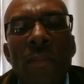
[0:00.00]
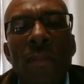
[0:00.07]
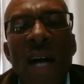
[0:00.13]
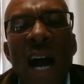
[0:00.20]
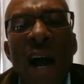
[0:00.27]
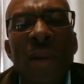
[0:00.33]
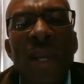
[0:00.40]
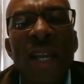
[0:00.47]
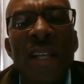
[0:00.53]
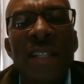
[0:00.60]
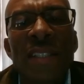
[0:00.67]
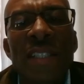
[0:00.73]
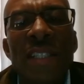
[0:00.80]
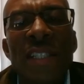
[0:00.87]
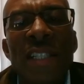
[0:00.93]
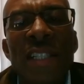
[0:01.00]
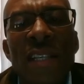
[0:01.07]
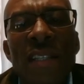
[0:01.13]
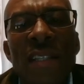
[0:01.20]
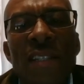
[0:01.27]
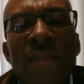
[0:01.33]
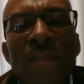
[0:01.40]
How can
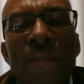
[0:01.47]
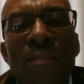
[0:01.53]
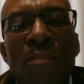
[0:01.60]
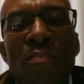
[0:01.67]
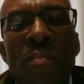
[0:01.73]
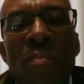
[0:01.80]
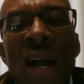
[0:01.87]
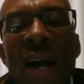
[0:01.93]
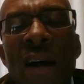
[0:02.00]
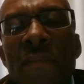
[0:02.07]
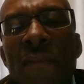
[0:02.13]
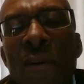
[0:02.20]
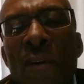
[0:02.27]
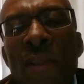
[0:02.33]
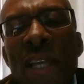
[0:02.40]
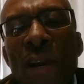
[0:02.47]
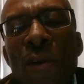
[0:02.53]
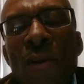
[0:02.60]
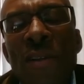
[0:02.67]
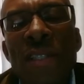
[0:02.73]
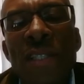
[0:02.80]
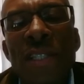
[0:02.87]
teachers follow their
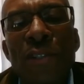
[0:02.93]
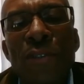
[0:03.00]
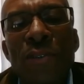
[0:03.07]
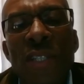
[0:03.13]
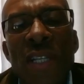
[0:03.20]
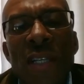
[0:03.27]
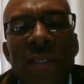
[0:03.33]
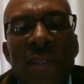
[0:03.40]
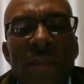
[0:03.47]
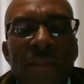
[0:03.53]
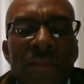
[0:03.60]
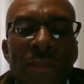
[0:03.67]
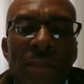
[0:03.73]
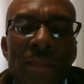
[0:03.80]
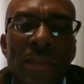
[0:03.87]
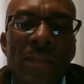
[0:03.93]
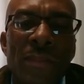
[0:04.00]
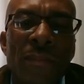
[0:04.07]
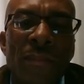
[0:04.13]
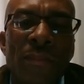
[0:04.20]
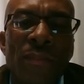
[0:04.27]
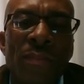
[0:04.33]
constitution
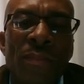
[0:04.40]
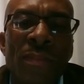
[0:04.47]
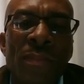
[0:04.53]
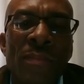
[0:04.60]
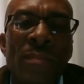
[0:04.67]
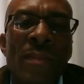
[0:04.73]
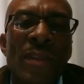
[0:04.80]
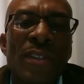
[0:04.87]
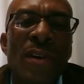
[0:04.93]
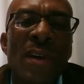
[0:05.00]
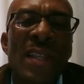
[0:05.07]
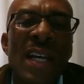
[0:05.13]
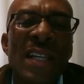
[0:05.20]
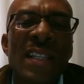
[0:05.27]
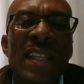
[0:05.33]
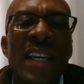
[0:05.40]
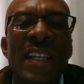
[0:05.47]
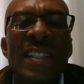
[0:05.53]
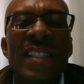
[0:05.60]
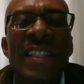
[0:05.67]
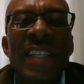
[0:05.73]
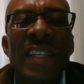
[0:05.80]
so that they
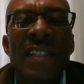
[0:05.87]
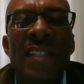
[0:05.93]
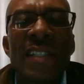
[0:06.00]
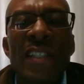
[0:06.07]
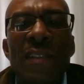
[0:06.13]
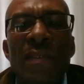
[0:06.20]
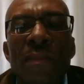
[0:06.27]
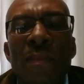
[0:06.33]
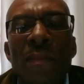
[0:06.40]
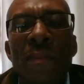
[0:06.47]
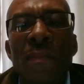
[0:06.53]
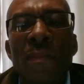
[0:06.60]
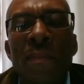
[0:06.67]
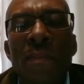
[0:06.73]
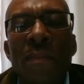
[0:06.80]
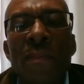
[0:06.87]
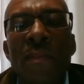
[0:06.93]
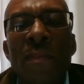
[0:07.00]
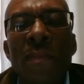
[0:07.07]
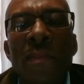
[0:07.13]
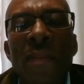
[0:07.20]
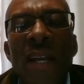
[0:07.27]
teach
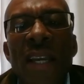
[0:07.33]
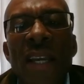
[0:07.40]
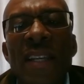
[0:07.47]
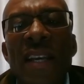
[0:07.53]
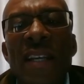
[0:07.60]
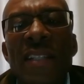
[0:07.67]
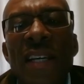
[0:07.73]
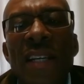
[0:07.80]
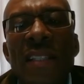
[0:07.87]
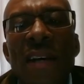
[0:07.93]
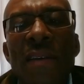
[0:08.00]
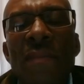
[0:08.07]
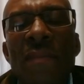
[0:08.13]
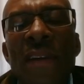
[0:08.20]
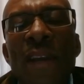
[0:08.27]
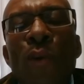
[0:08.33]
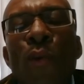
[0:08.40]
in a gender fair